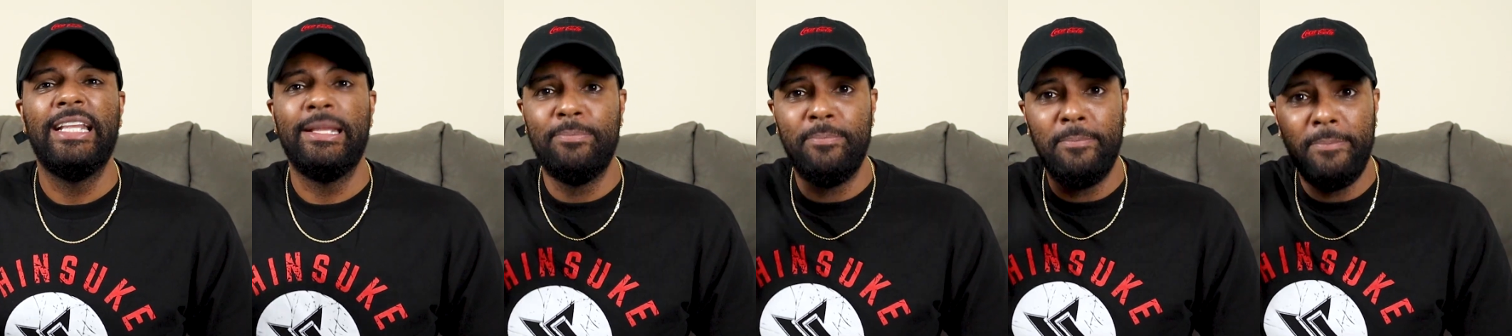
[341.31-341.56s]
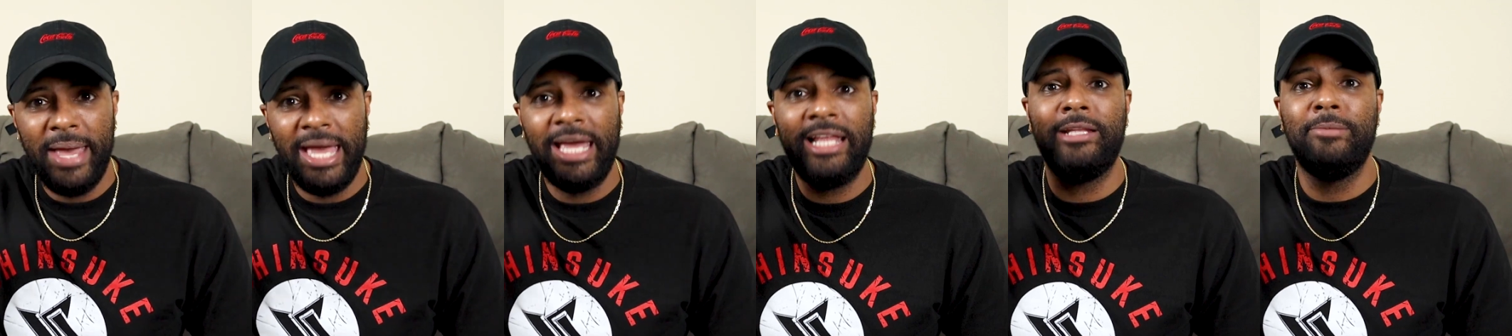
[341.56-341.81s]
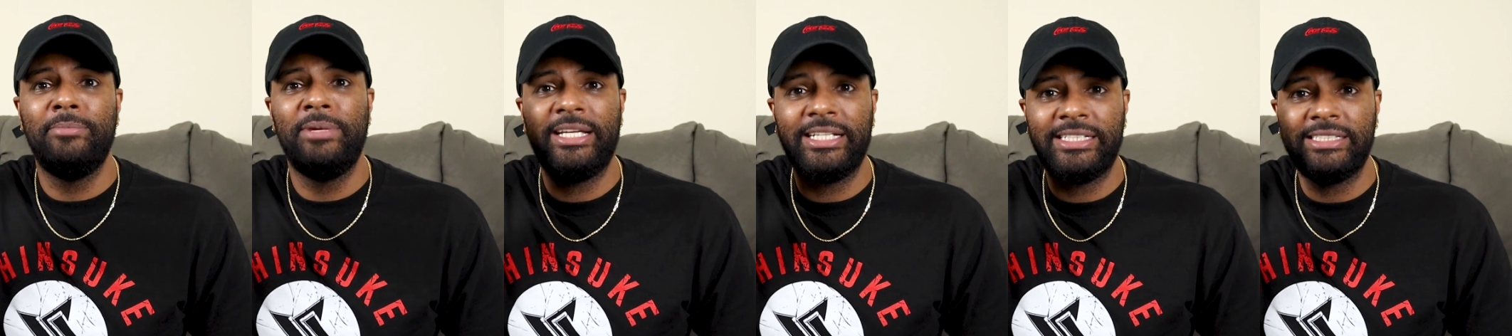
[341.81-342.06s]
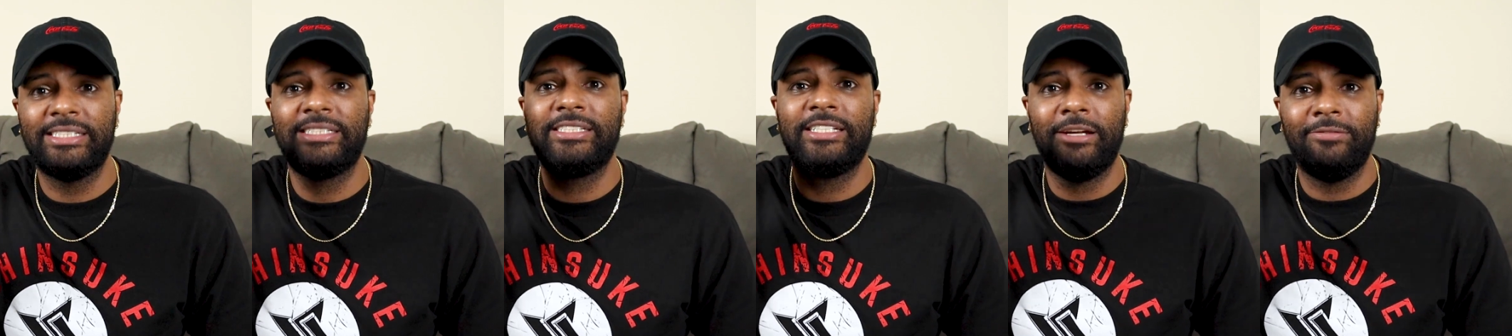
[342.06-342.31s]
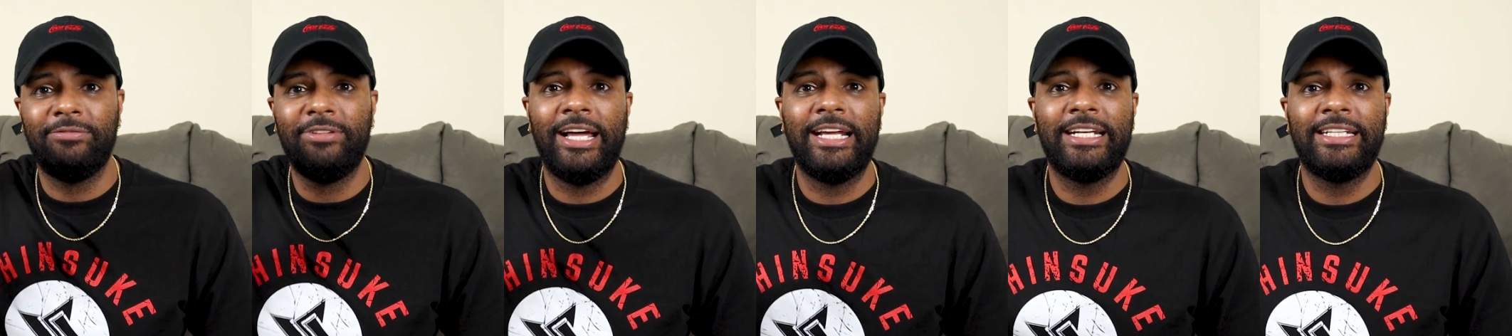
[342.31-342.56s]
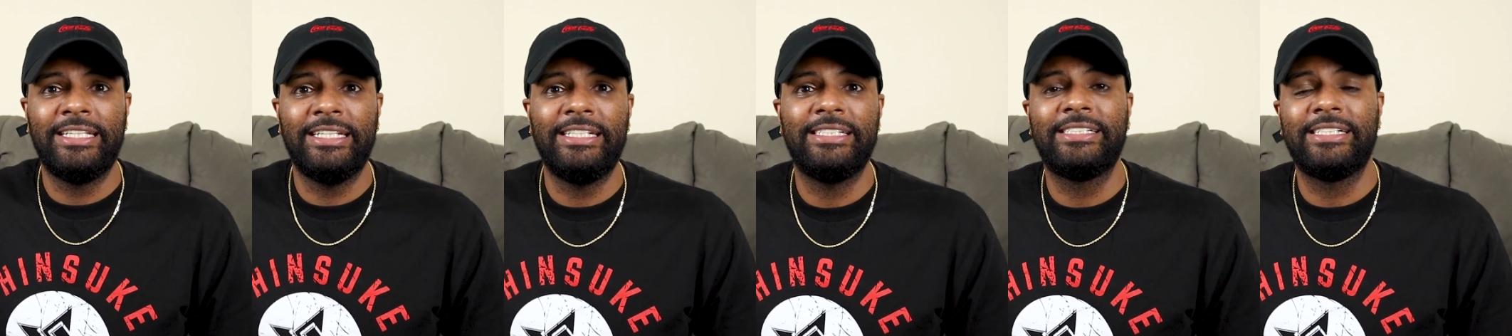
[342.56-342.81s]
mainly because of stuff
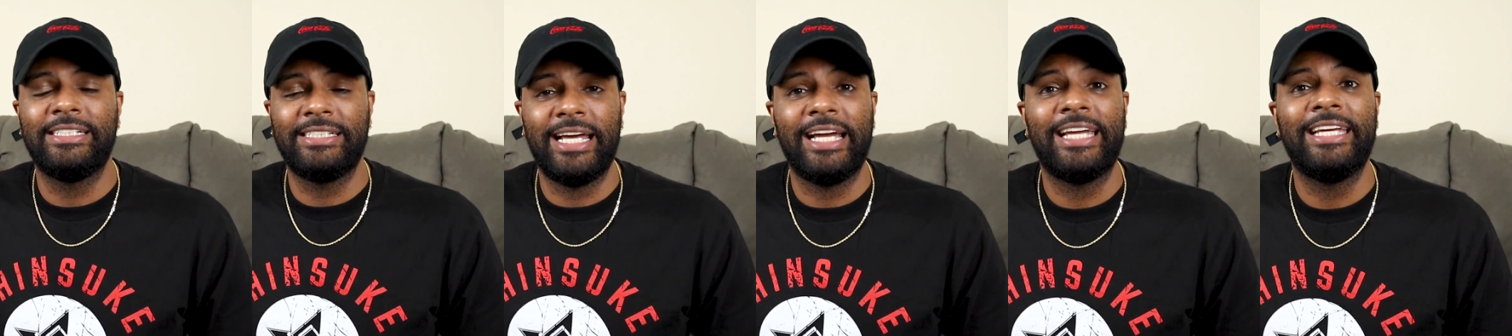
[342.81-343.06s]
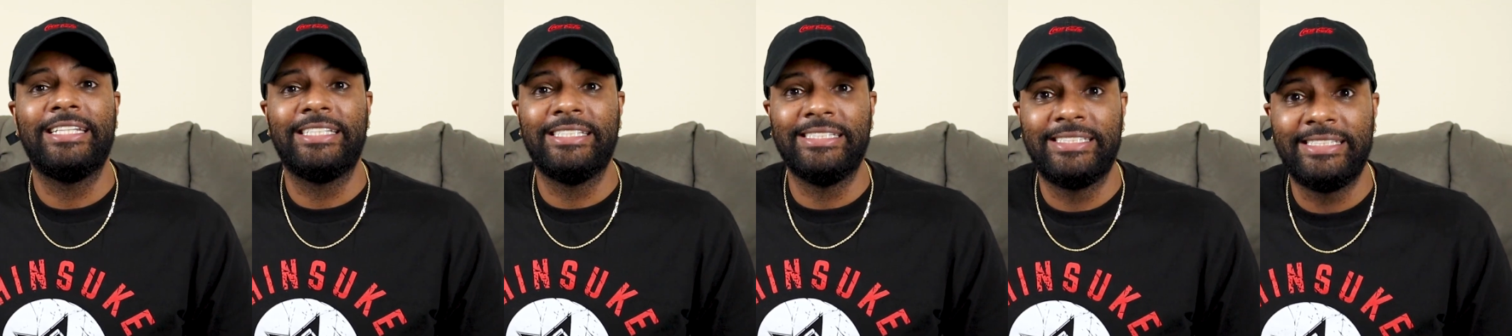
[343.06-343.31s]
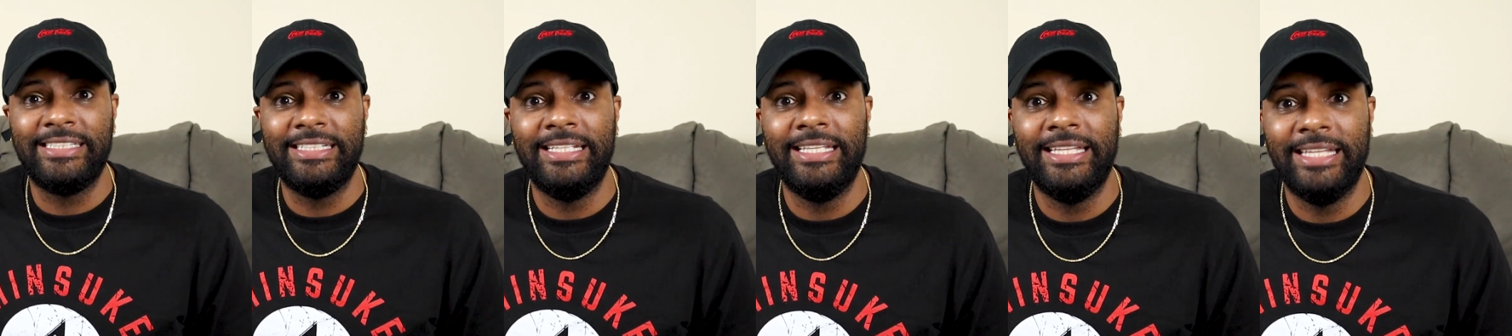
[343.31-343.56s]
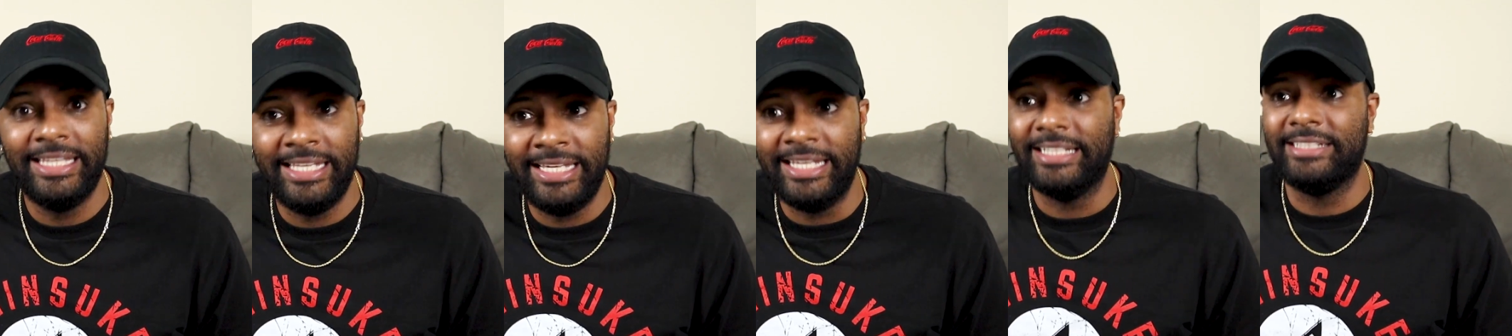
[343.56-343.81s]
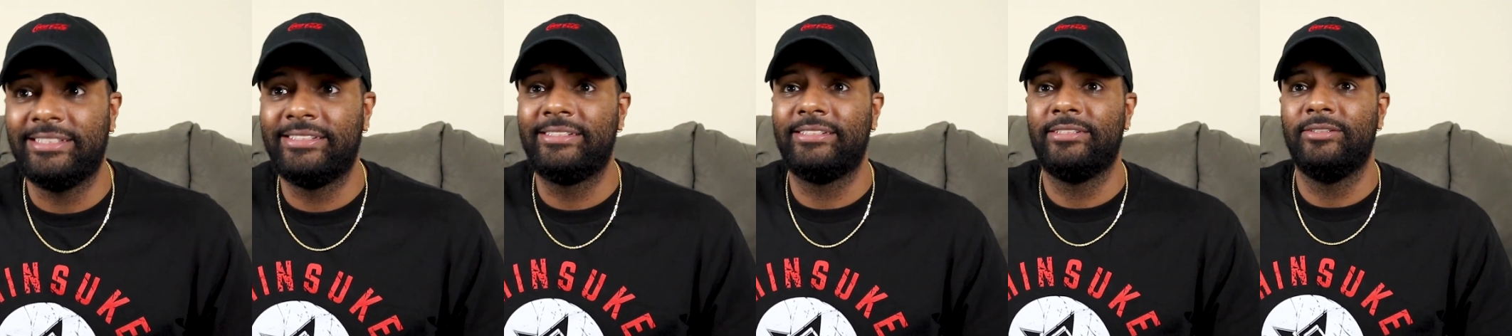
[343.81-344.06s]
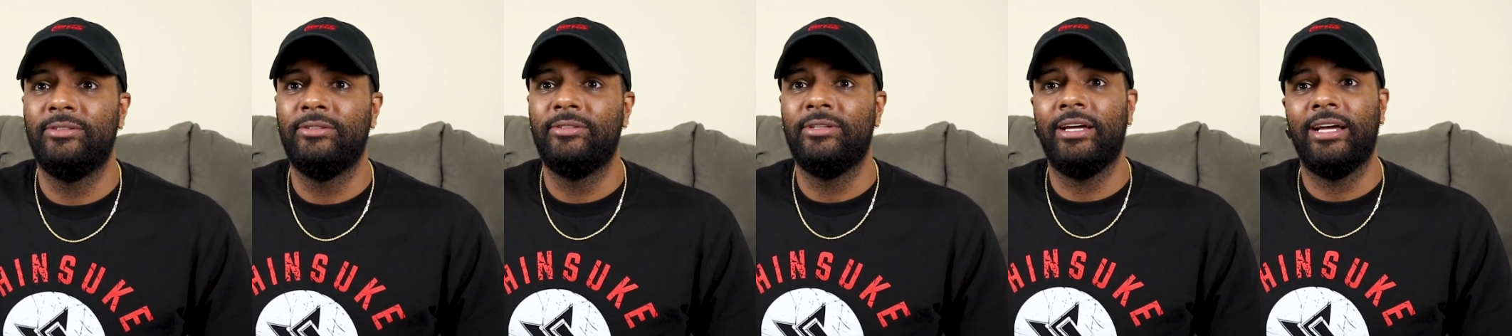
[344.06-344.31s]
like this, because I get to see
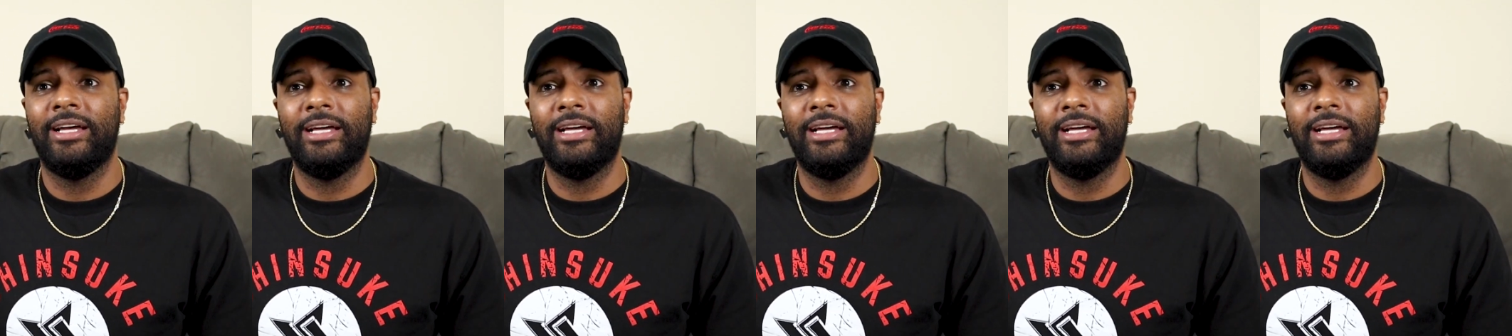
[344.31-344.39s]
this.